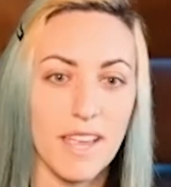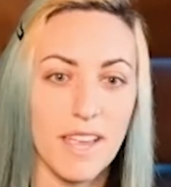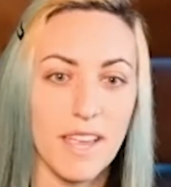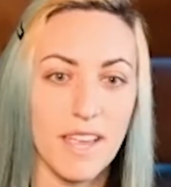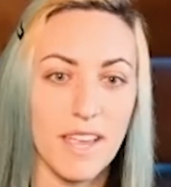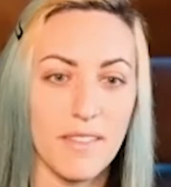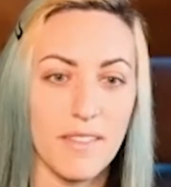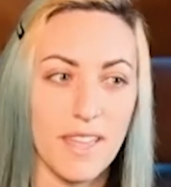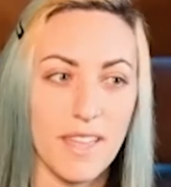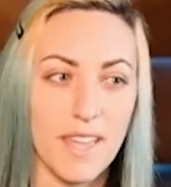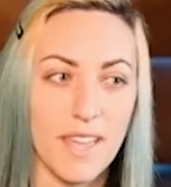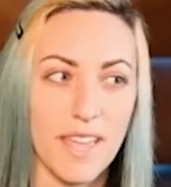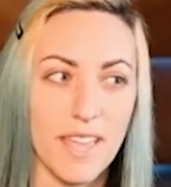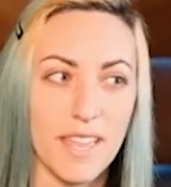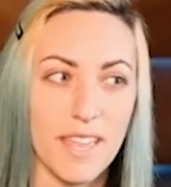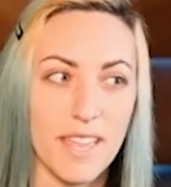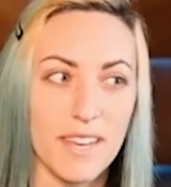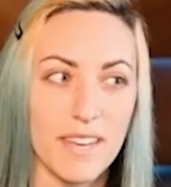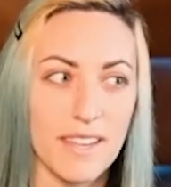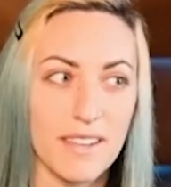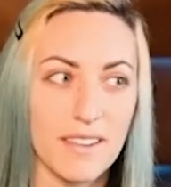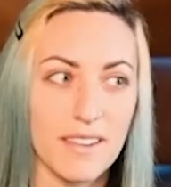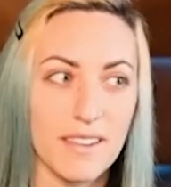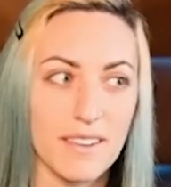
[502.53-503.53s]
And
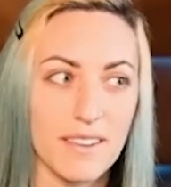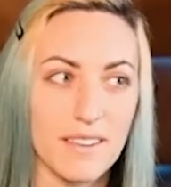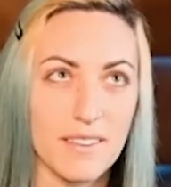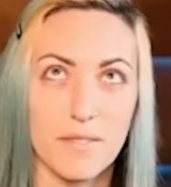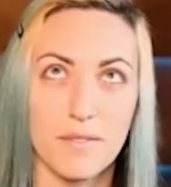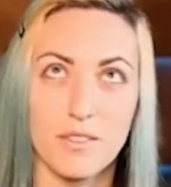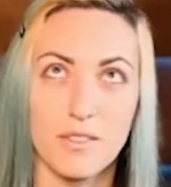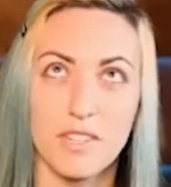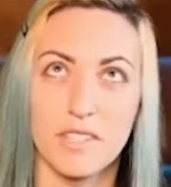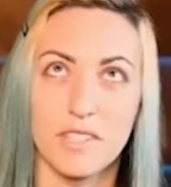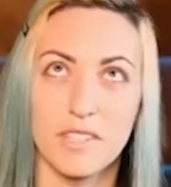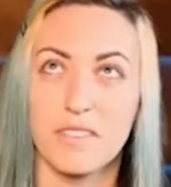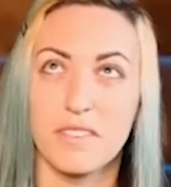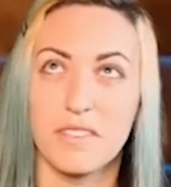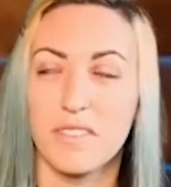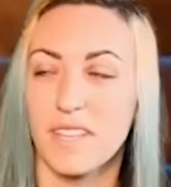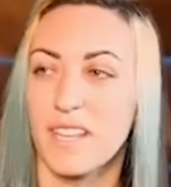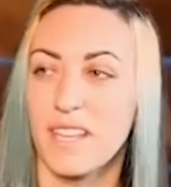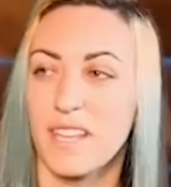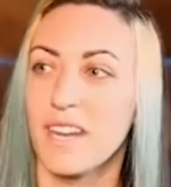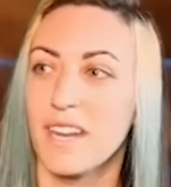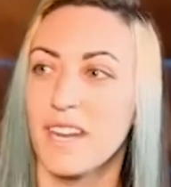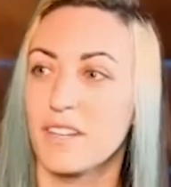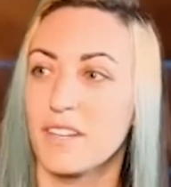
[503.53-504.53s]
then just the
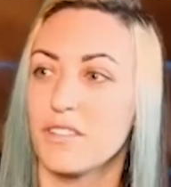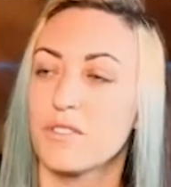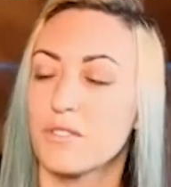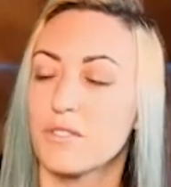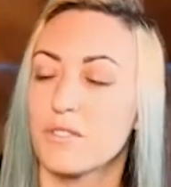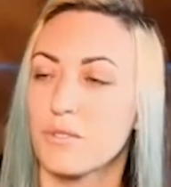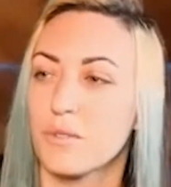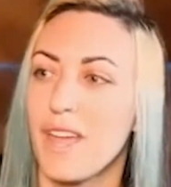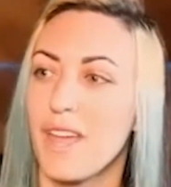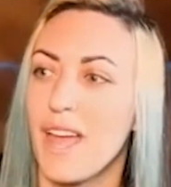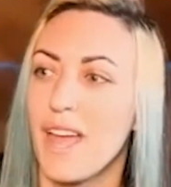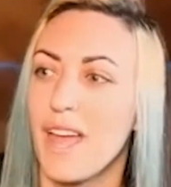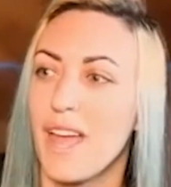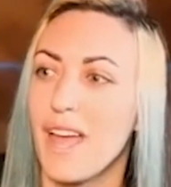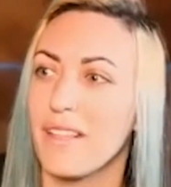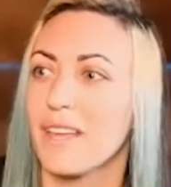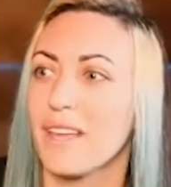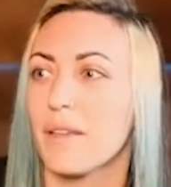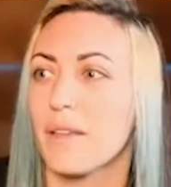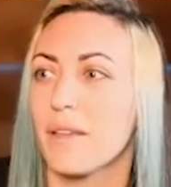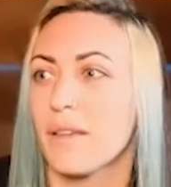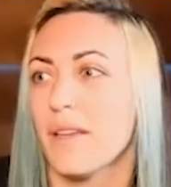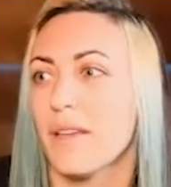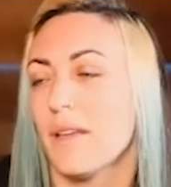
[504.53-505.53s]
connections through that,
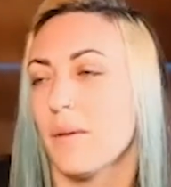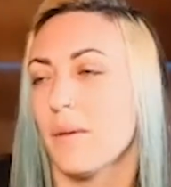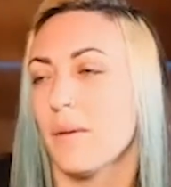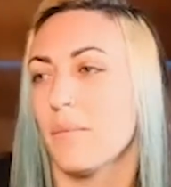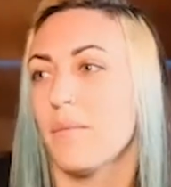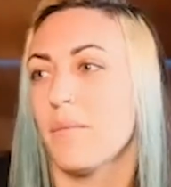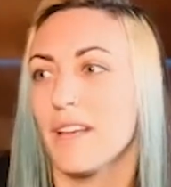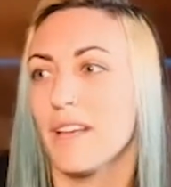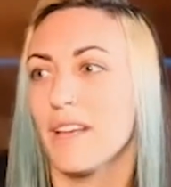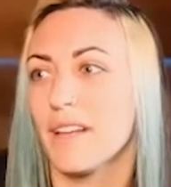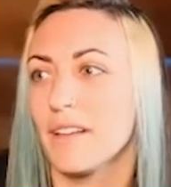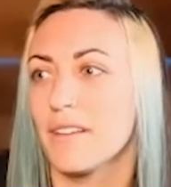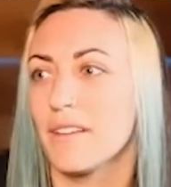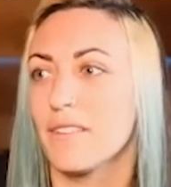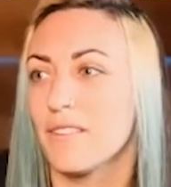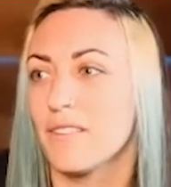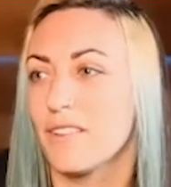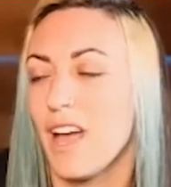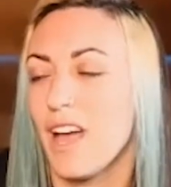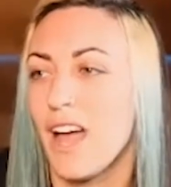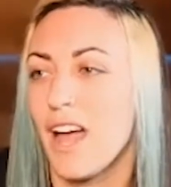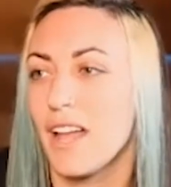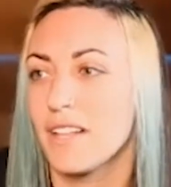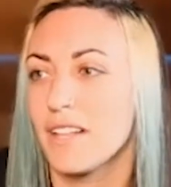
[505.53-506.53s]
like met
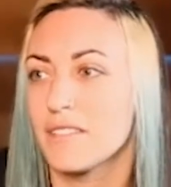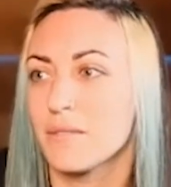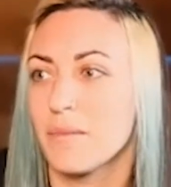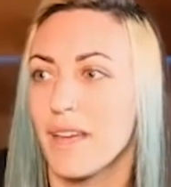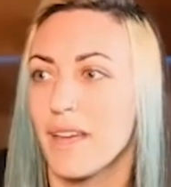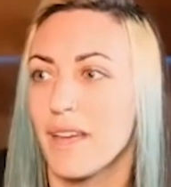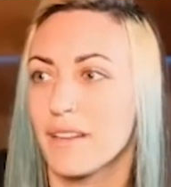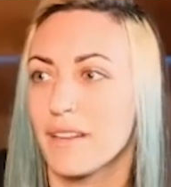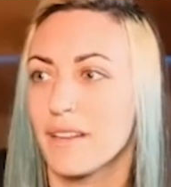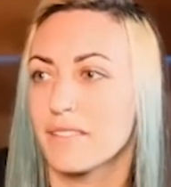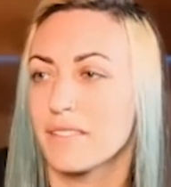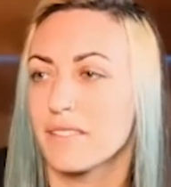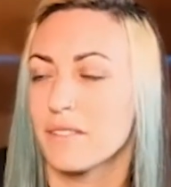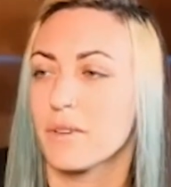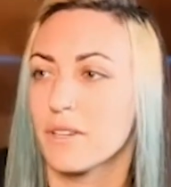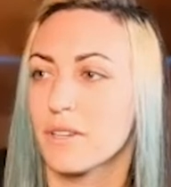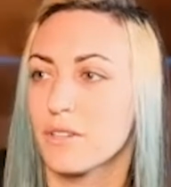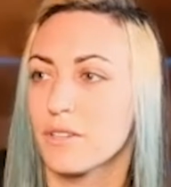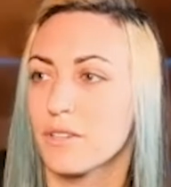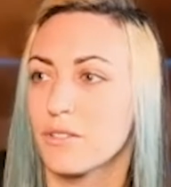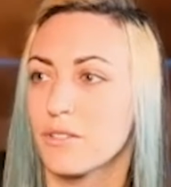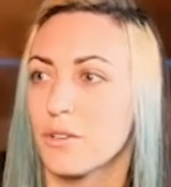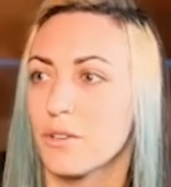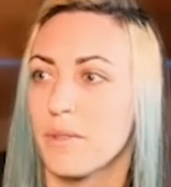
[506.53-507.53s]
Godsmack because I went
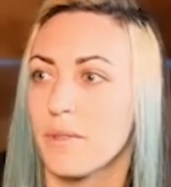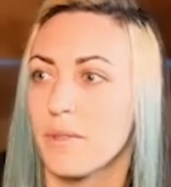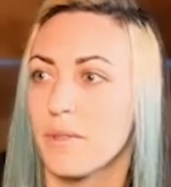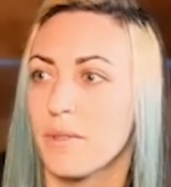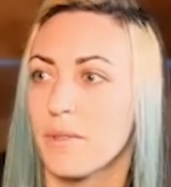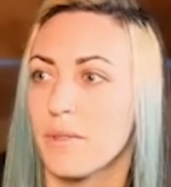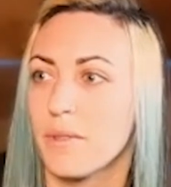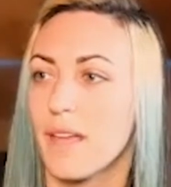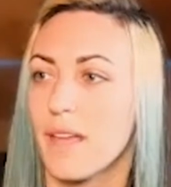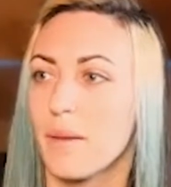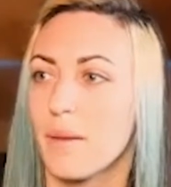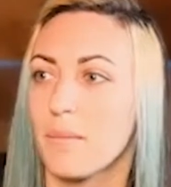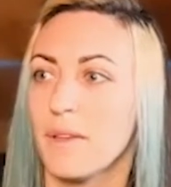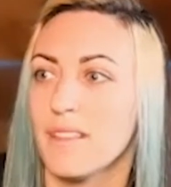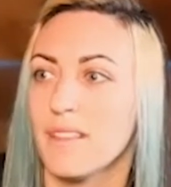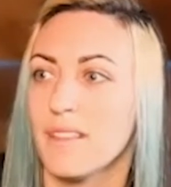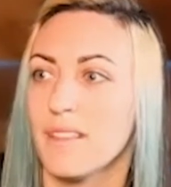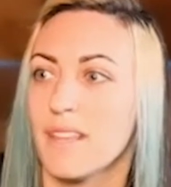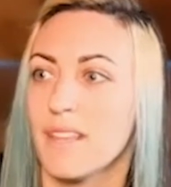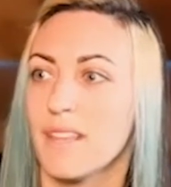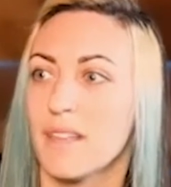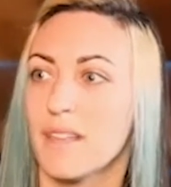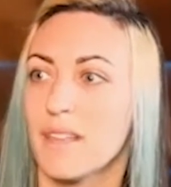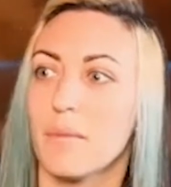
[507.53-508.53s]
on tour with them,
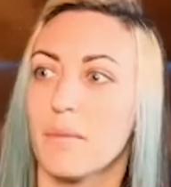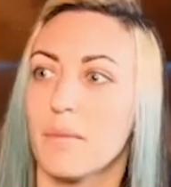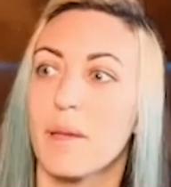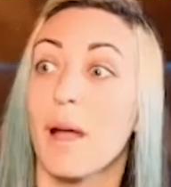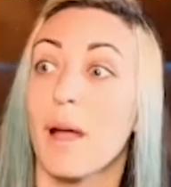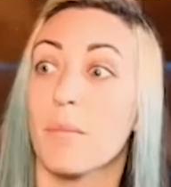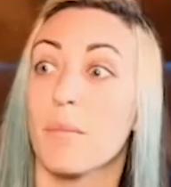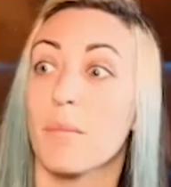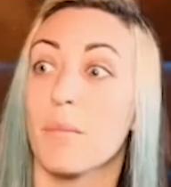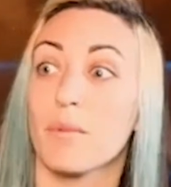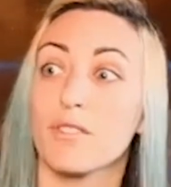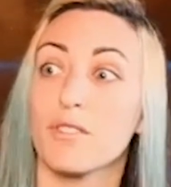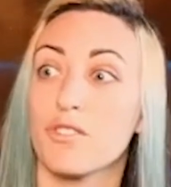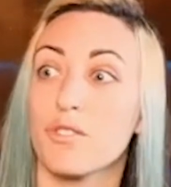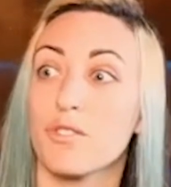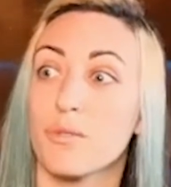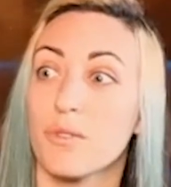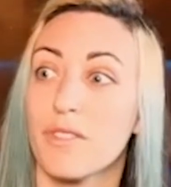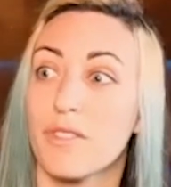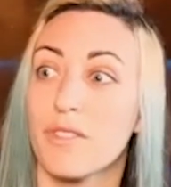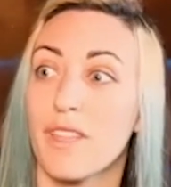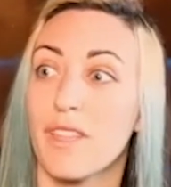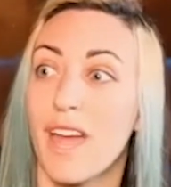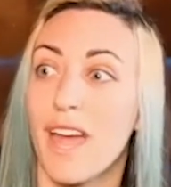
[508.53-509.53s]
and then met Papa Roach
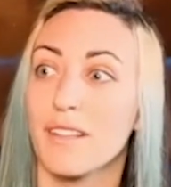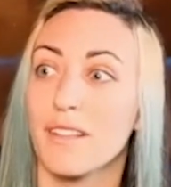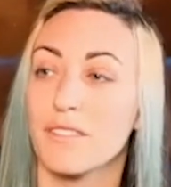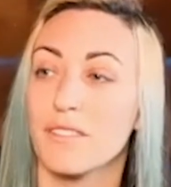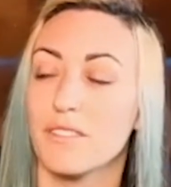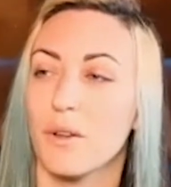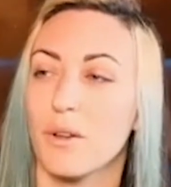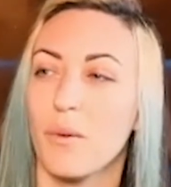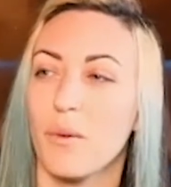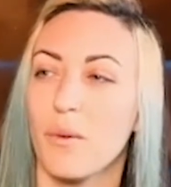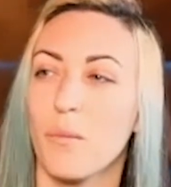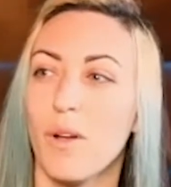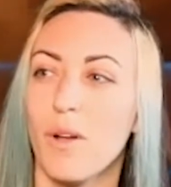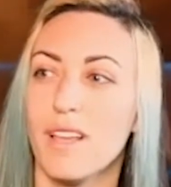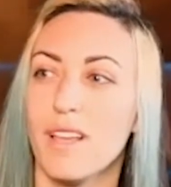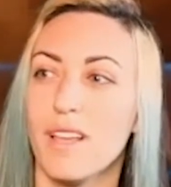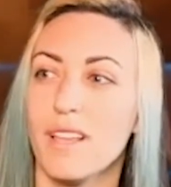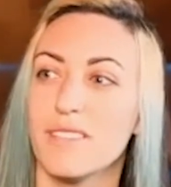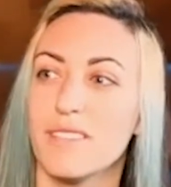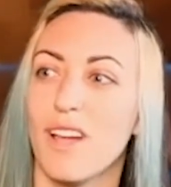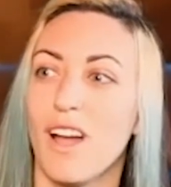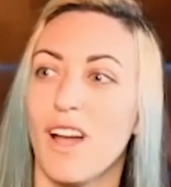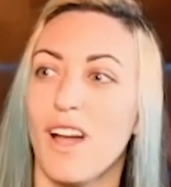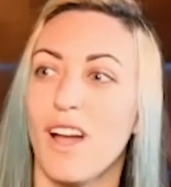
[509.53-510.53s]
through that. So it
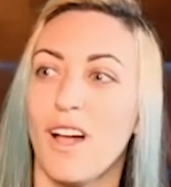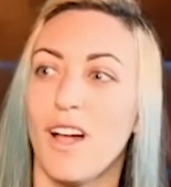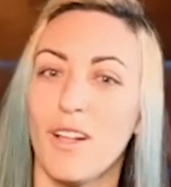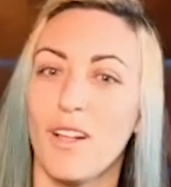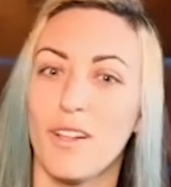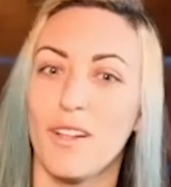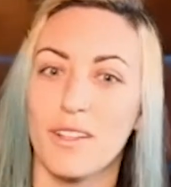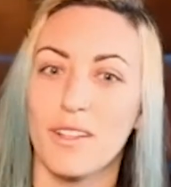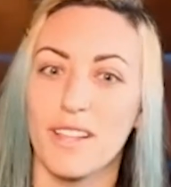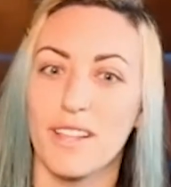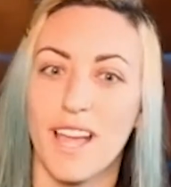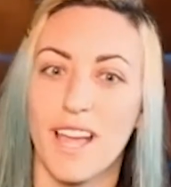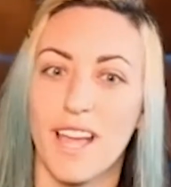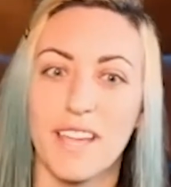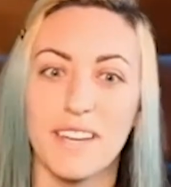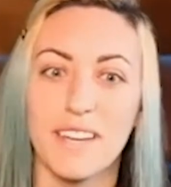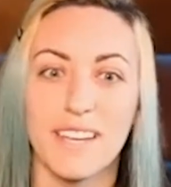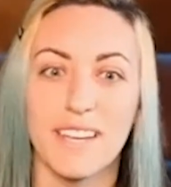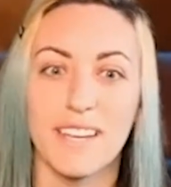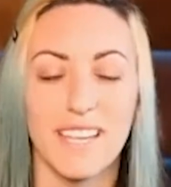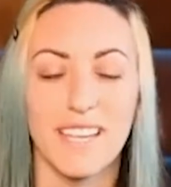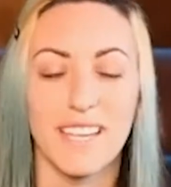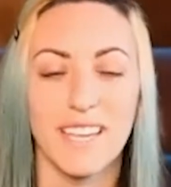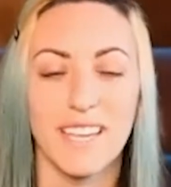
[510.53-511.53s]
was all kind
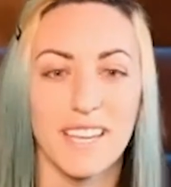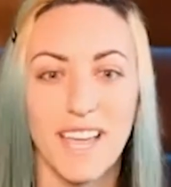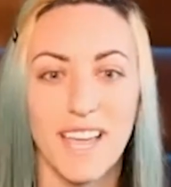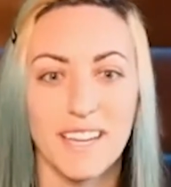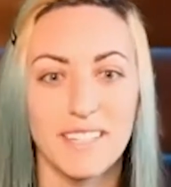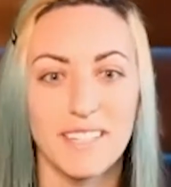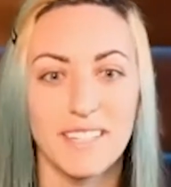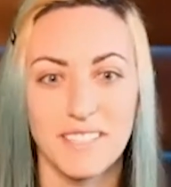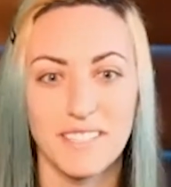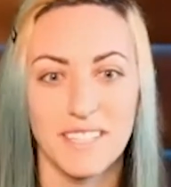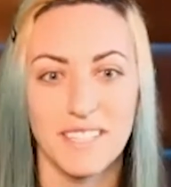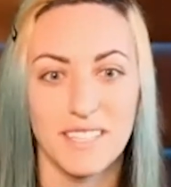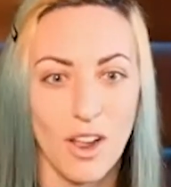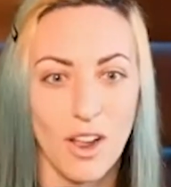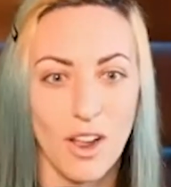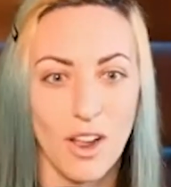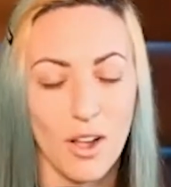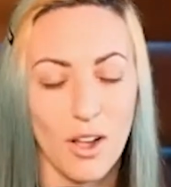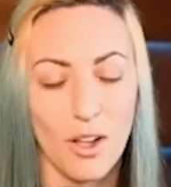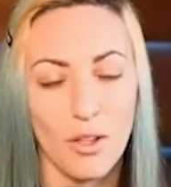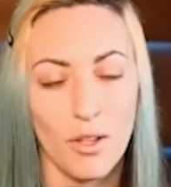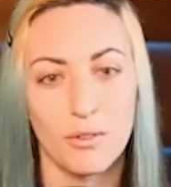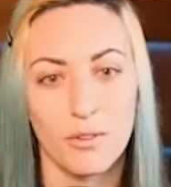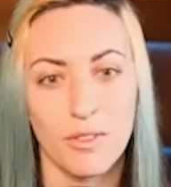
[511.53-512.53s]
of connected
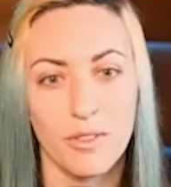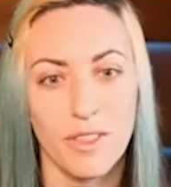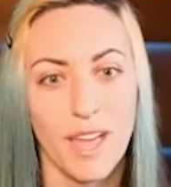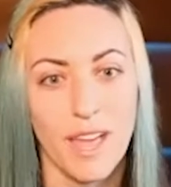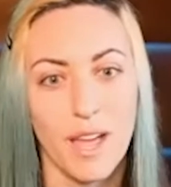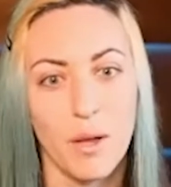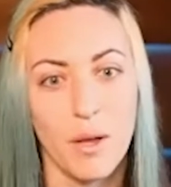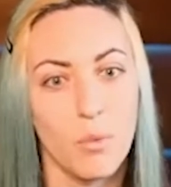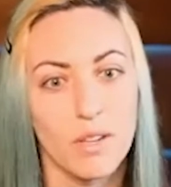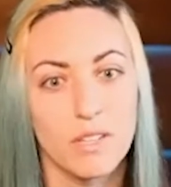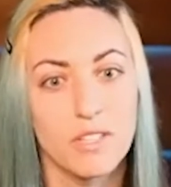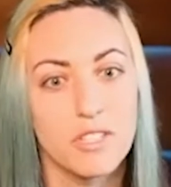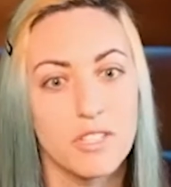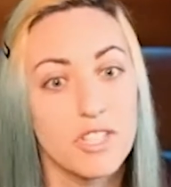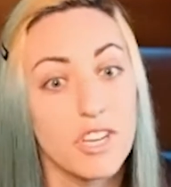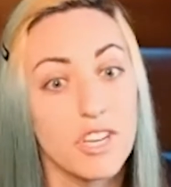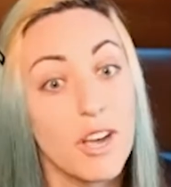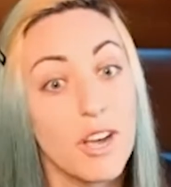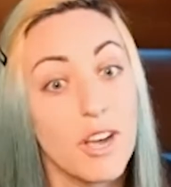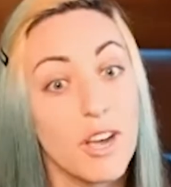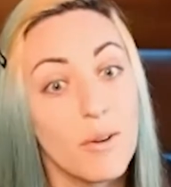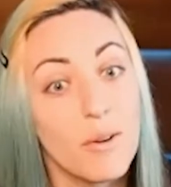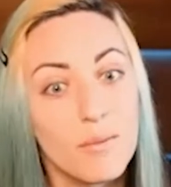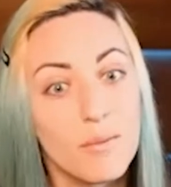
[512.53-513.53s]
all through that one
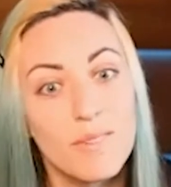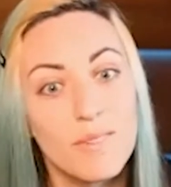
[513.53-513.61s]
show.